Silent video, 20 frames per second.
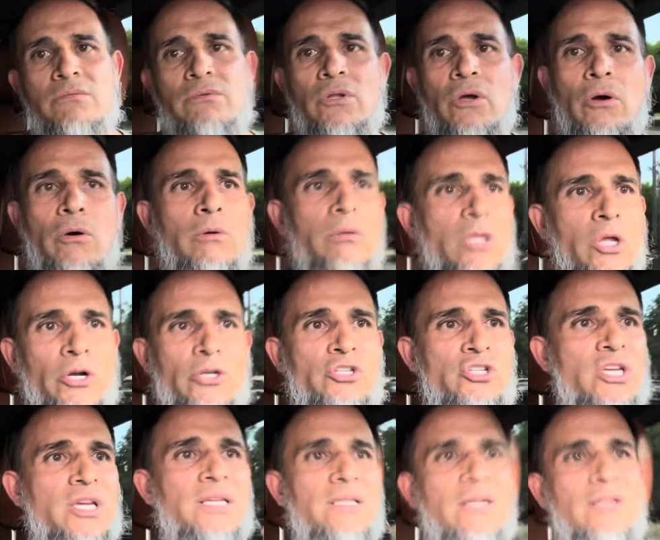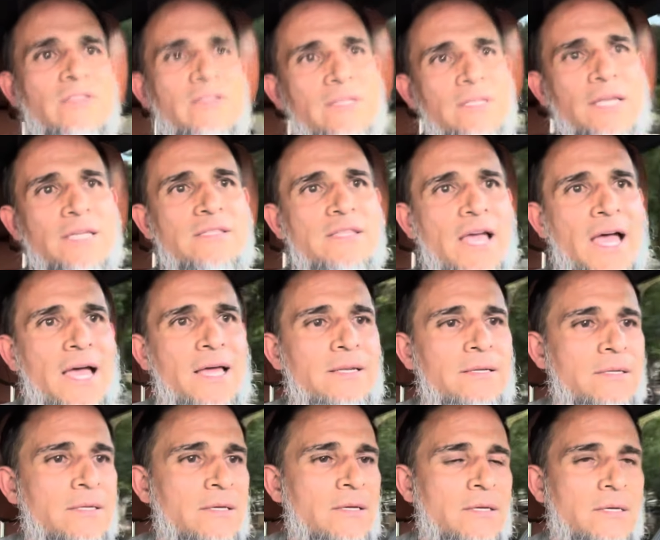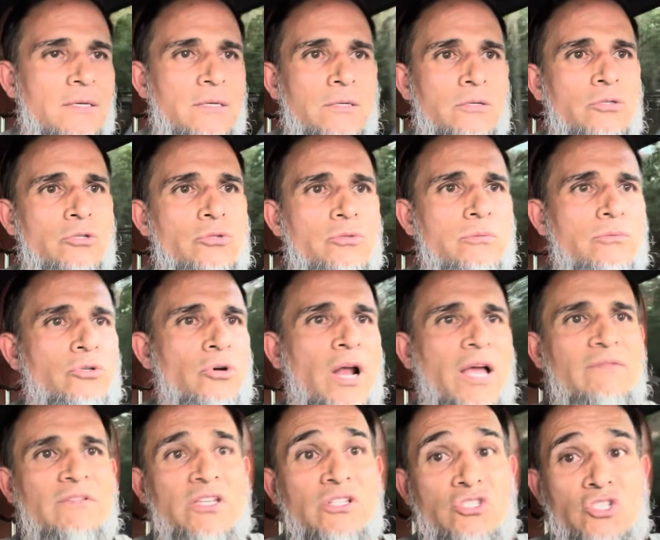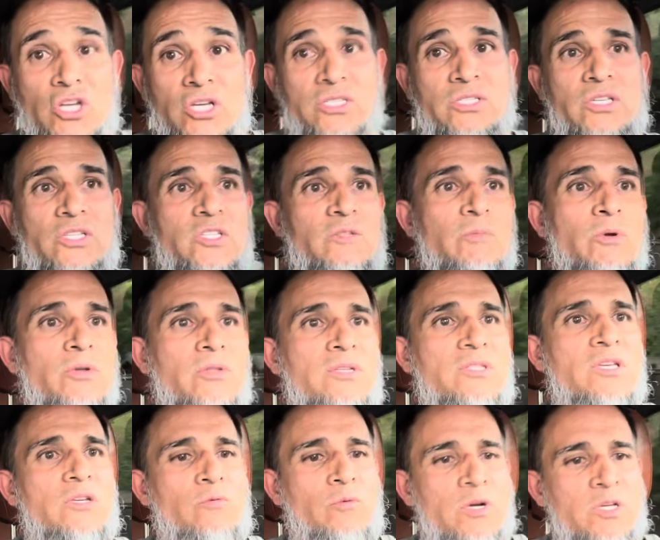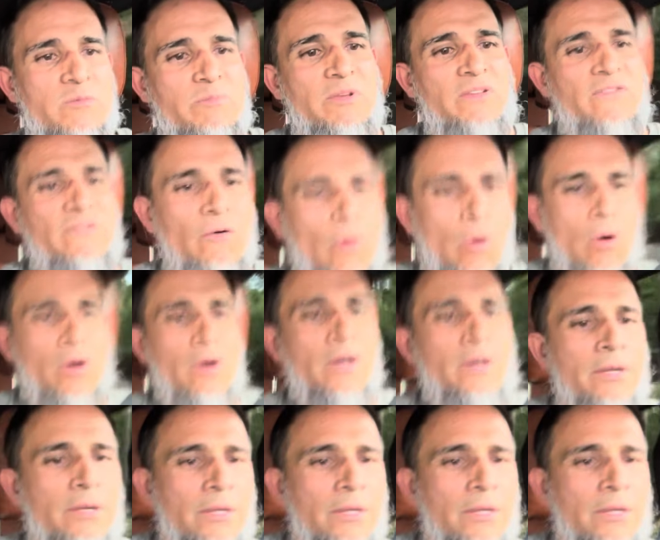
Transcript: no lurching, nothing like that. Driving just as smooth as it was before.